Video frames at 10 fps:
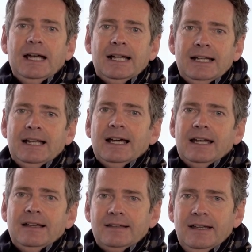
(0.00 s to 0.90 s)
And, and I
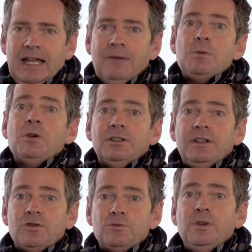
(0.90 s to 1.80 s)
guess
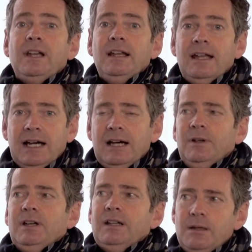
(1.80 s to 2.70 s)
everybody's really
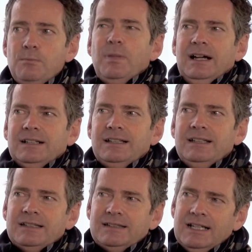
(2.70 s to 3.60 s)
having an impact.
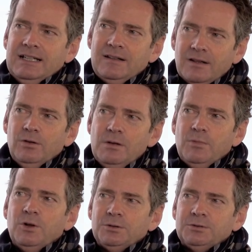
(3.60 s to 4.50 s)
And that, that is so
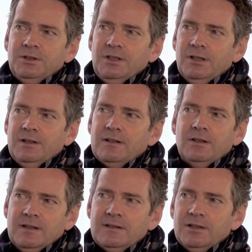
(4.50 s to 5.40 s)
important. You know, it's,
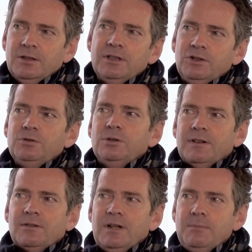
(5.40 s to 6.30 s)
it's not only two
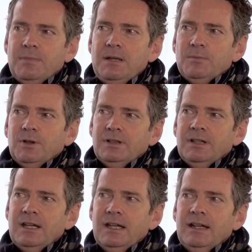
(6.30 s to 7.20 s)
or three
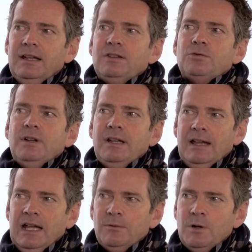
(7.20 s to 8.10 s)
people, it's
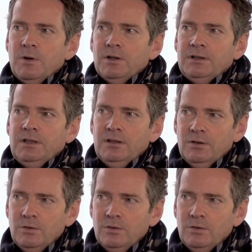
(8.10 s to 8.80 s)
really everybody